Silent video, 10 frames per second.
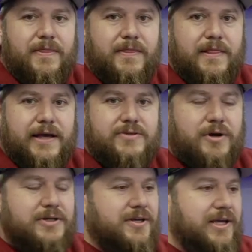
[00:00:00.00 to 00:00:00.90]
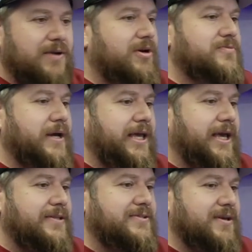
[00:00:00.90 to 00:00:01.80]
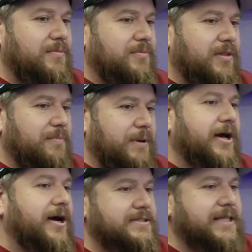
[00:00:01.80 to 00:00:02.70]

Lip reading: That's where I was lucky because my kids, because